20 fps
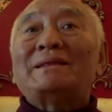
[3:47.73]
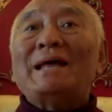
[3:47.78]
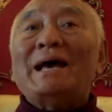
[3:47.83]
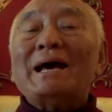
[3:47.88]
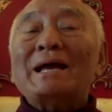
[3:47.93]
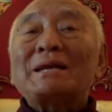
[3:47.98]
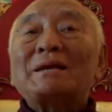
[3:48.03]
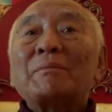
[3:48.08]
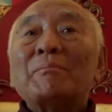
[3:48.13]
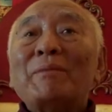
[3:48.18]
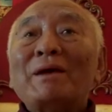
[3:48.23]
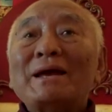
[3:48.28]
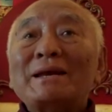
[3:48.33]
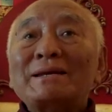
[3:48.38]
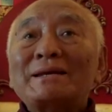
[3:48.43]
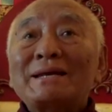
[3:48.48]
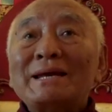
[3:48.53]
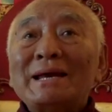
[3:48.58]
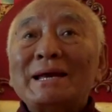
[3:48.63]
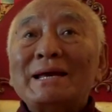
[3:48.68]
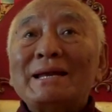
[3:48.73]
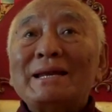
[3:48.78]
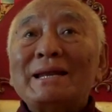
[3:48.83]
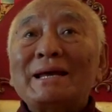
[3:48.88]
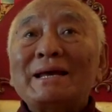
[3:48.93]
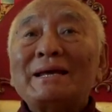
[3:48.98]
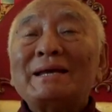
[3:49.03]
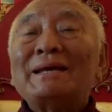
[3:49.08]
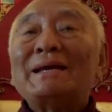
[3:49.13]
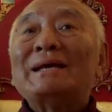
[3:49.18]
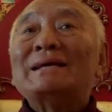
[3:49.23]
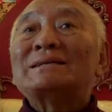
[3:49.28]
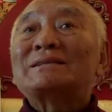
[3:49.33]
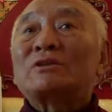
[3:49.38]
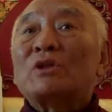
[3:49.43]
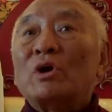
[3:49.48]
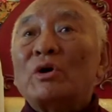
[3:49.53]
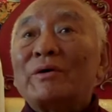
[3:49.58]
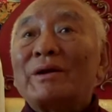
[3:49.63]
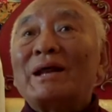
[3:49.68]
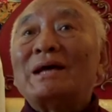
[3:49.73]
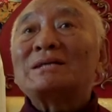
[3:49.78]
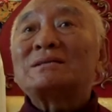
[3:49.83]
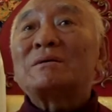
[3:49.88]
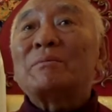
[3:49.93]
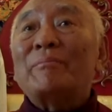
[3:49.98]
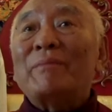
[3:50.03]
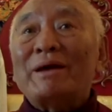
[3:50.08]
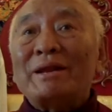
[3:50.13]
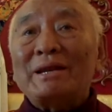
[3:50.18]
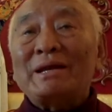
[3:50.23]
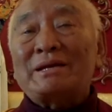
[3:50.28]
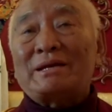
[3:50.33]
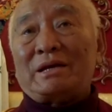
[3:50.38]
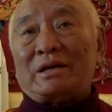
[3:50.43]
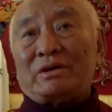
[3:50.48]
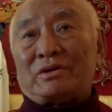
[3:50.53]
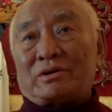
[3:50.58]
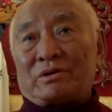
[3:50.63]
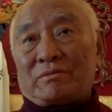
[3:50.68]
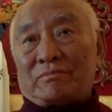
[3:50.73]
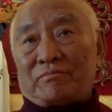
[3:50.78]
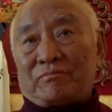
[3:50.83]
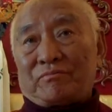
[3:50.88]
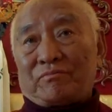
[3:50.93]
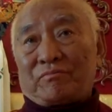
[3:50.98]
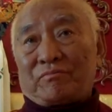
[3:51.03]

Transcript: That maintaining is known as meditation.